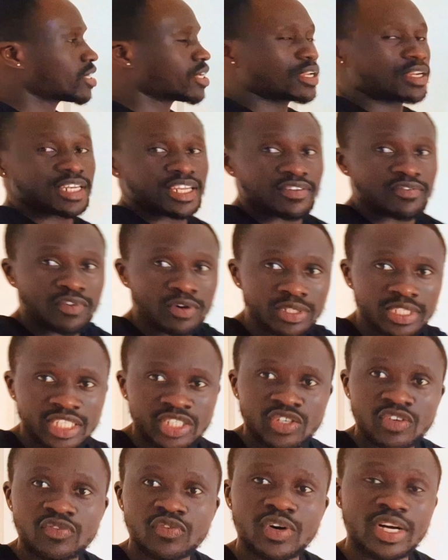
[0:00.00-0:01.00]
the voltage
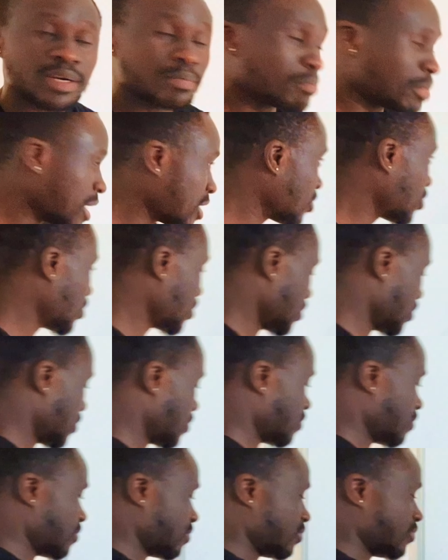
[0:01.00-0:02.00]
of one panel,
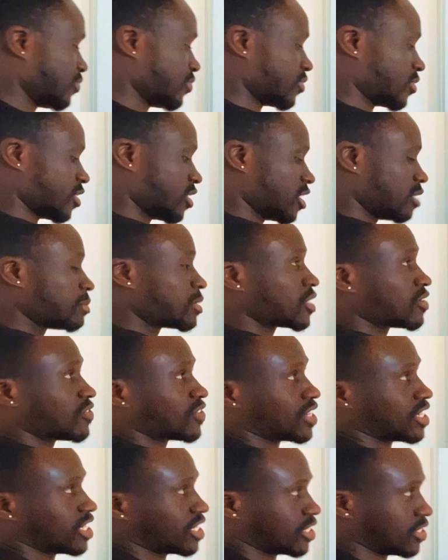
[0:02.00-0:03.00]
let me give you
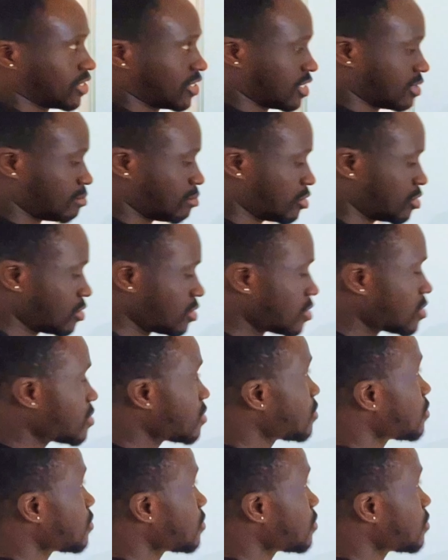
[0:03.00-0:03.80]
an example.